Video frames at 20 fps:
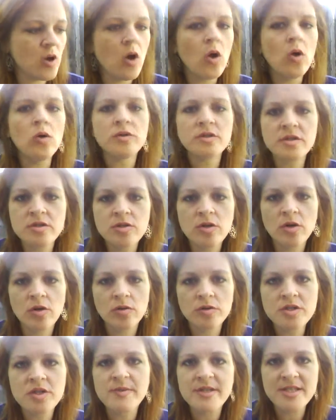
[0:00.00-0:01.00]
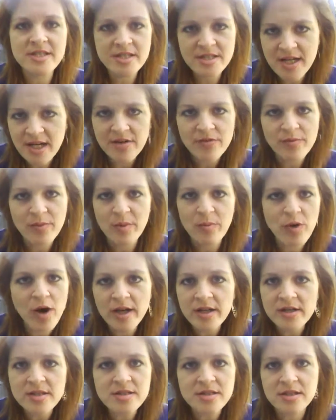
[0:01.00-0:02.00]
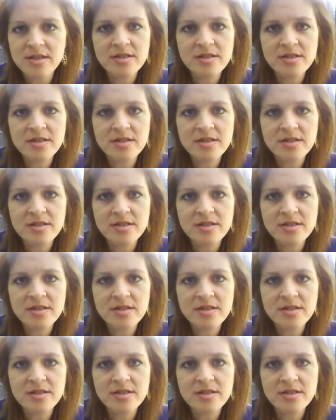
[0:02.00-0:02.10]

ultimate state of my pregnancy